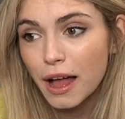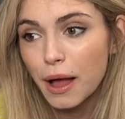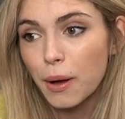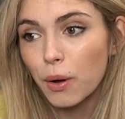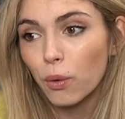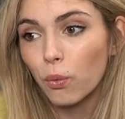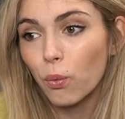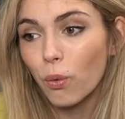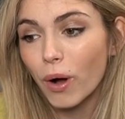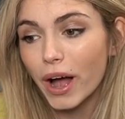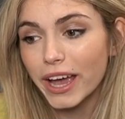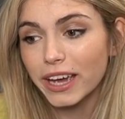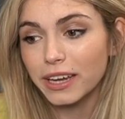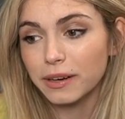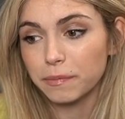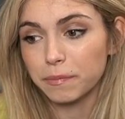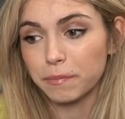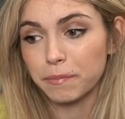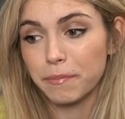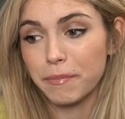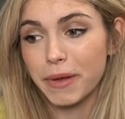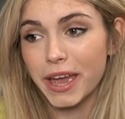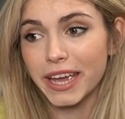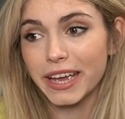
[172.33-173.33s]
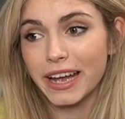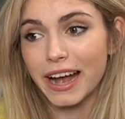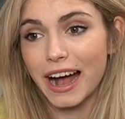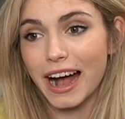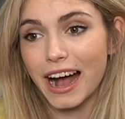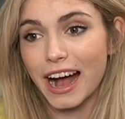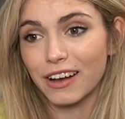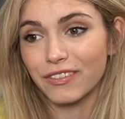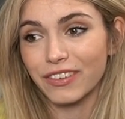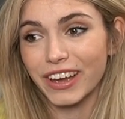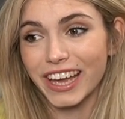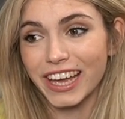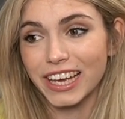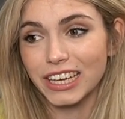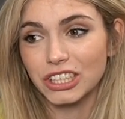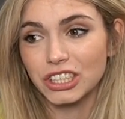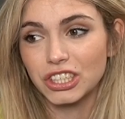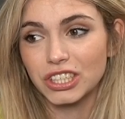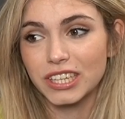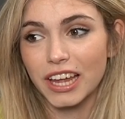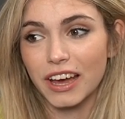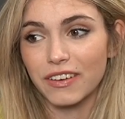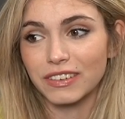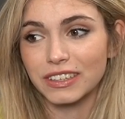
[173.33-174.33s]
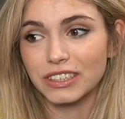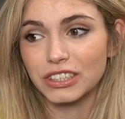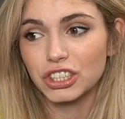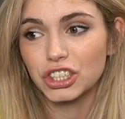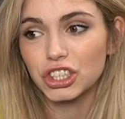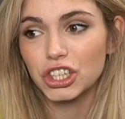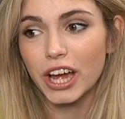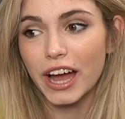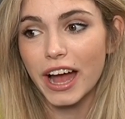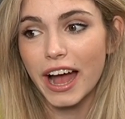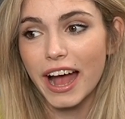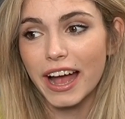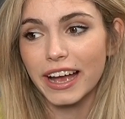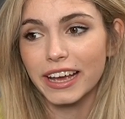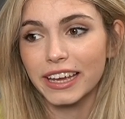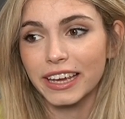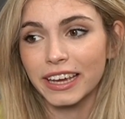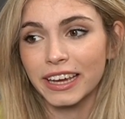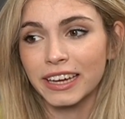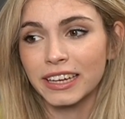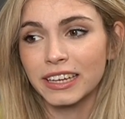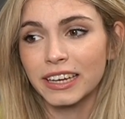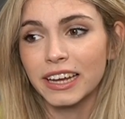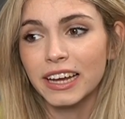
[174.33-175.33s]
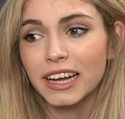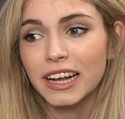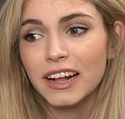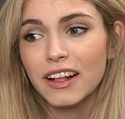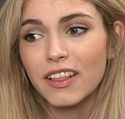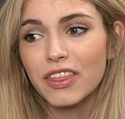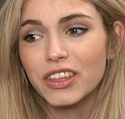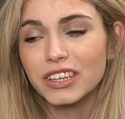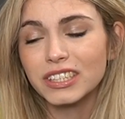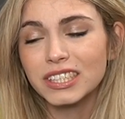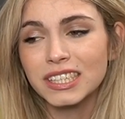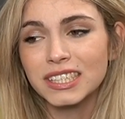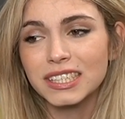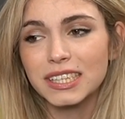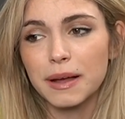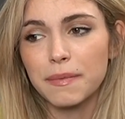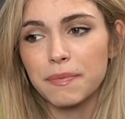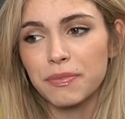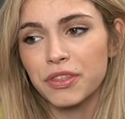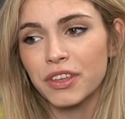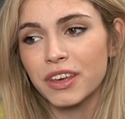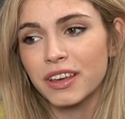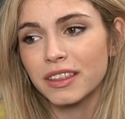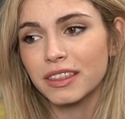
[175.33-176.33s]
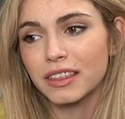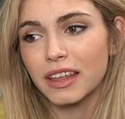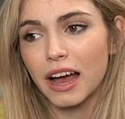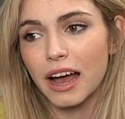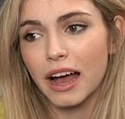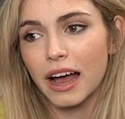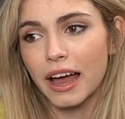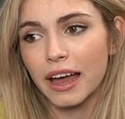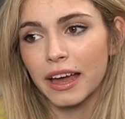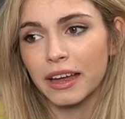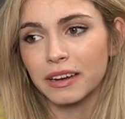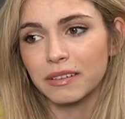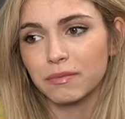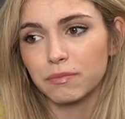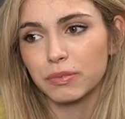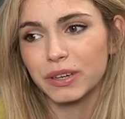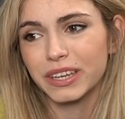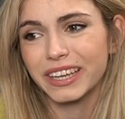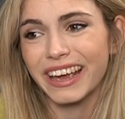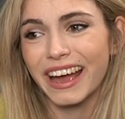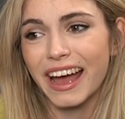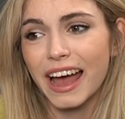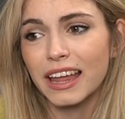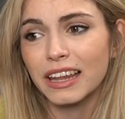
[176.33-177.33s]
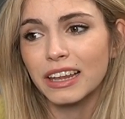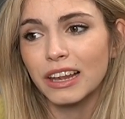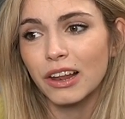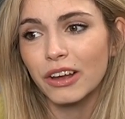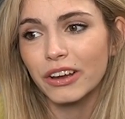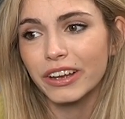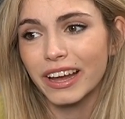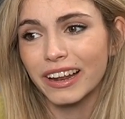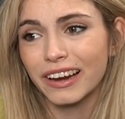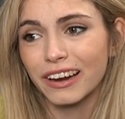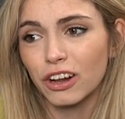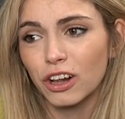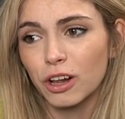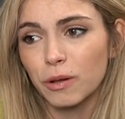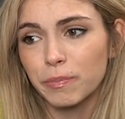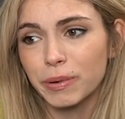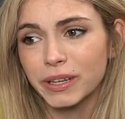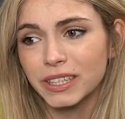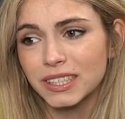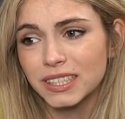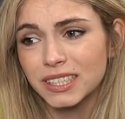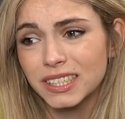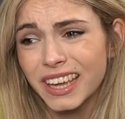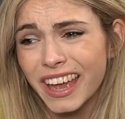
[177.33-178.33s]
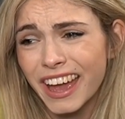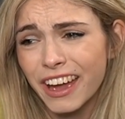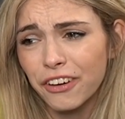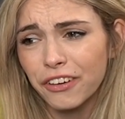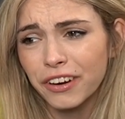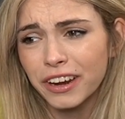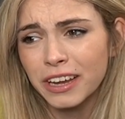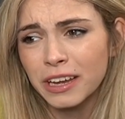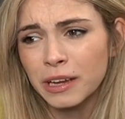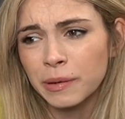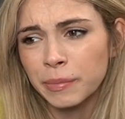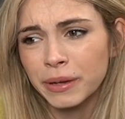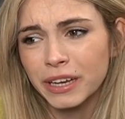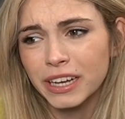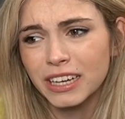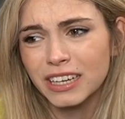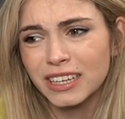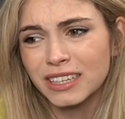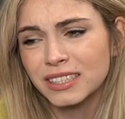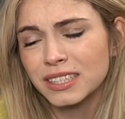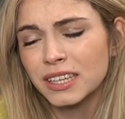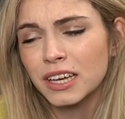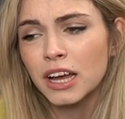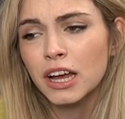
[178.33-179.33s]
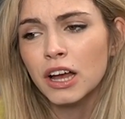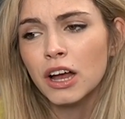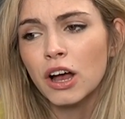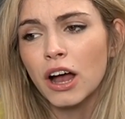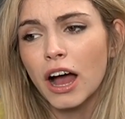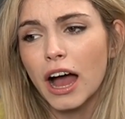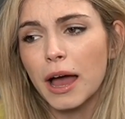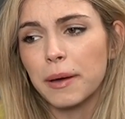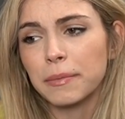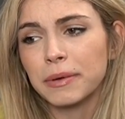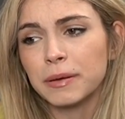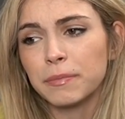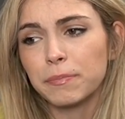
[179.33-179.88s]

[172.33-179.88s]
white may have h7 check, and this is something that can look a little bit scary because, I mean,